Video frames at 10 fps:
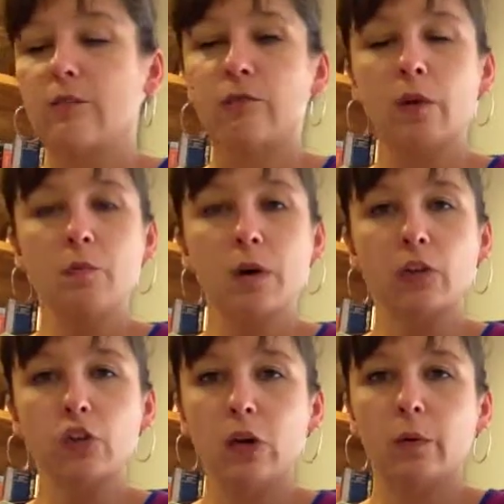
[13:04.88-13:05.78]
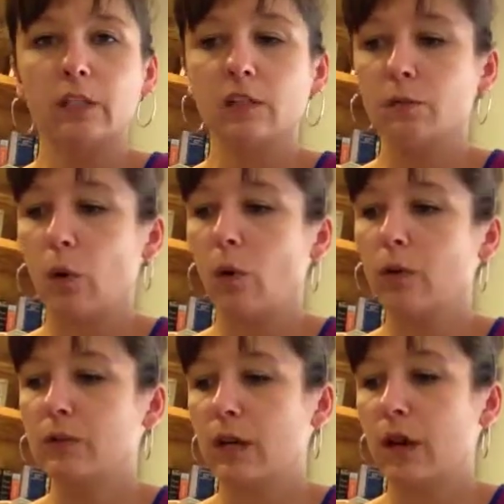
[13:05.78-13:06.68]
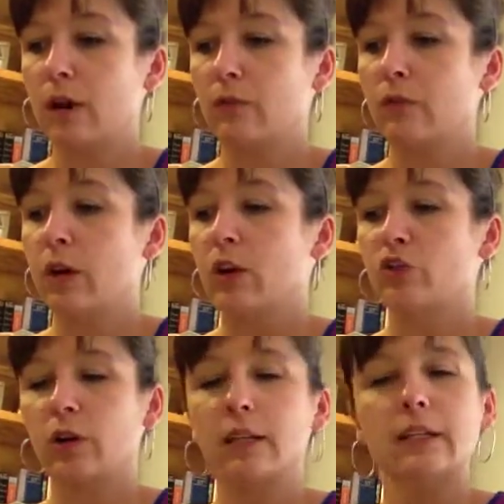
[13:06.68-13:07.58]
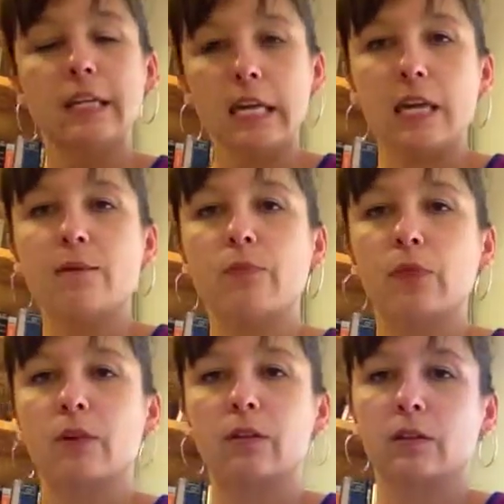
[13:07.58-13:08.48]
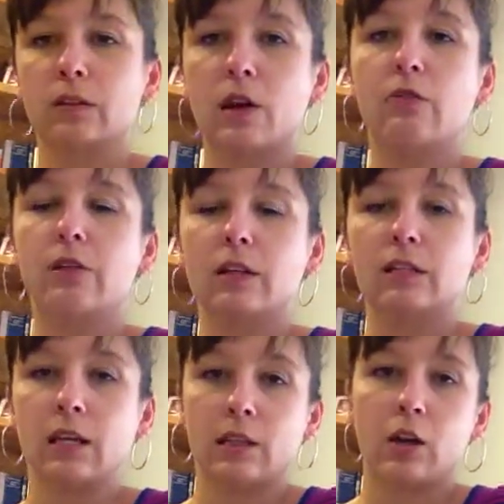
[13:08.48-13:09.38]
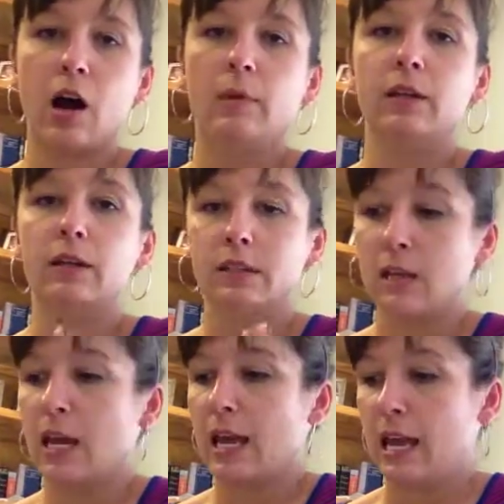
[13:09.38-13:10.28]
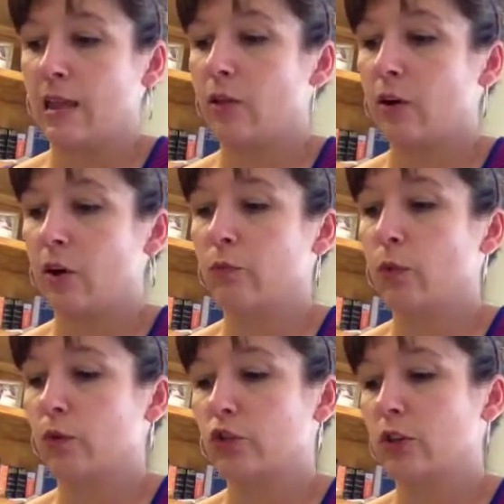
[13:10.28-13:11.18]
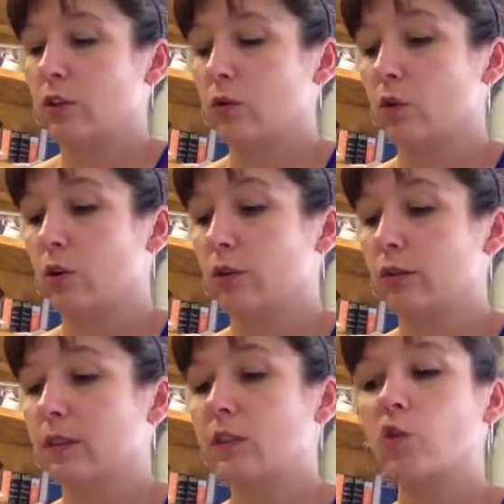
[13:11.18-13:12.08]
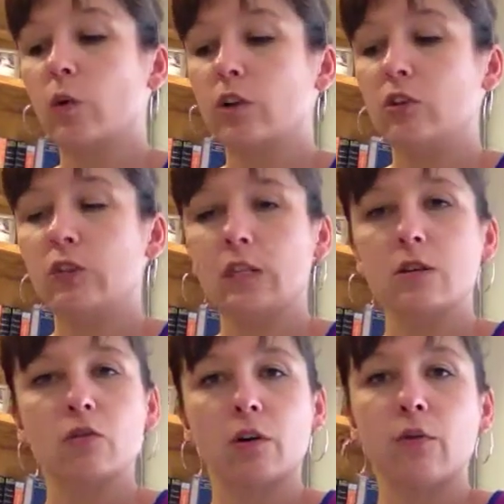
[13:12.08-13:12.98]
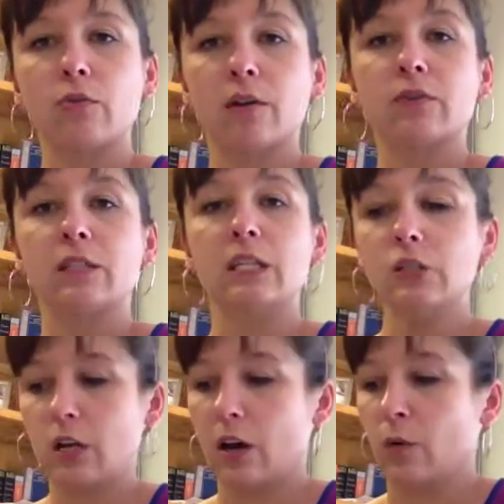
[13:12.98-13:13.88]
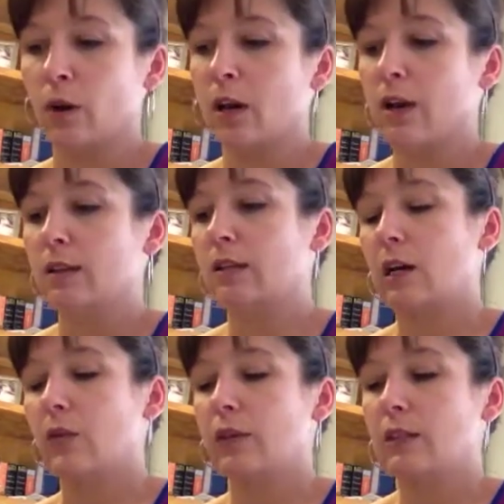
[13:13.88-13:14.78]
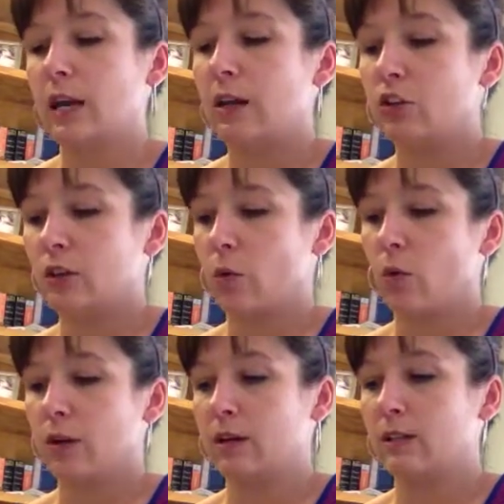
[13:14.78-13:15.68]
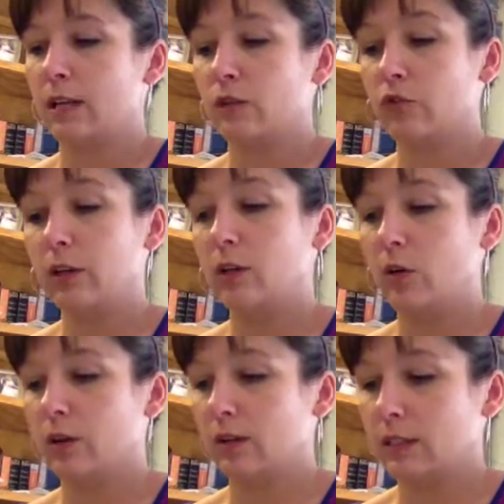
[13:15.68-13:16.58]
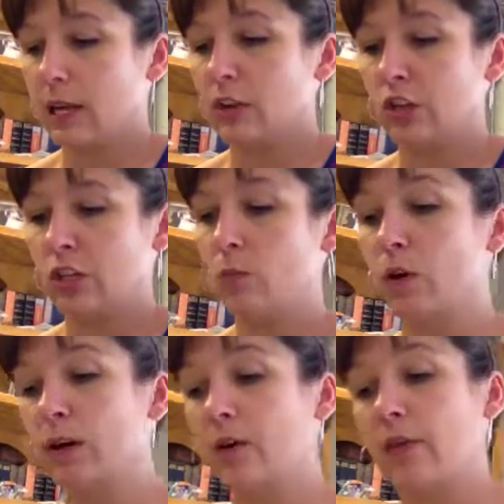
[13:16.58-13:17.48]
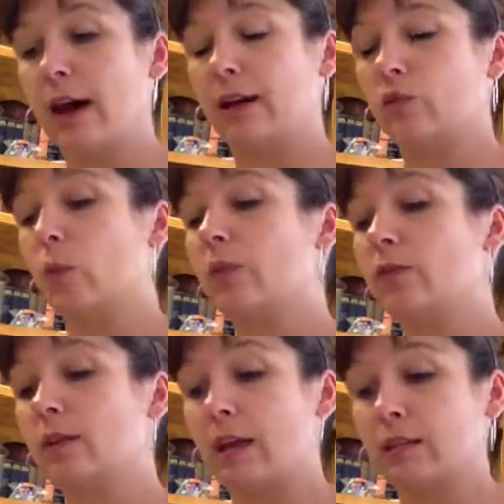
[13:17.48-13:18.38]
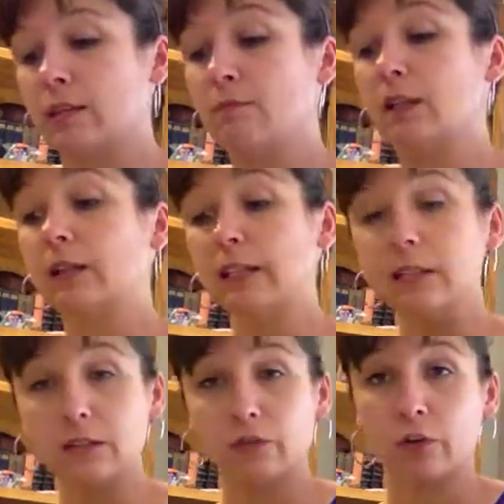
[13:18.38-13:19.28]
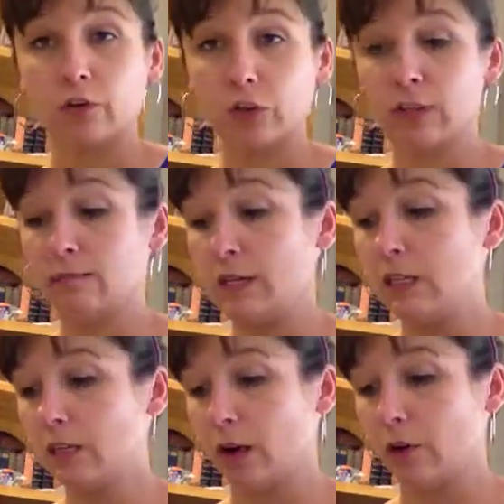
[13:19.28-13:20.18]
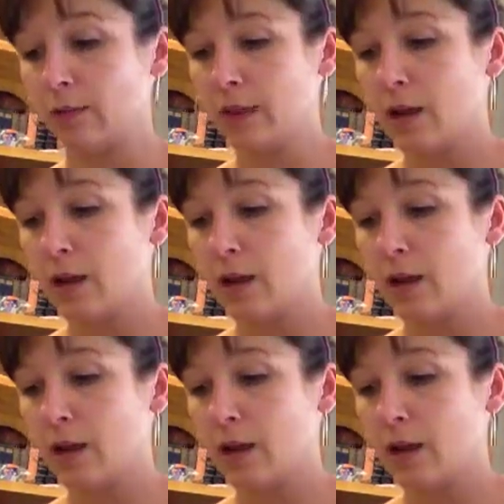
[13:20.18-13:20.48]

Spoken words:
very much so in support of trying to keep the Soviets and the communists in their own portion of the world. This is where you see the growth of SEATO, the Southeast Asian Treaty Organization. You want to know that as both as the Middle East version, METO.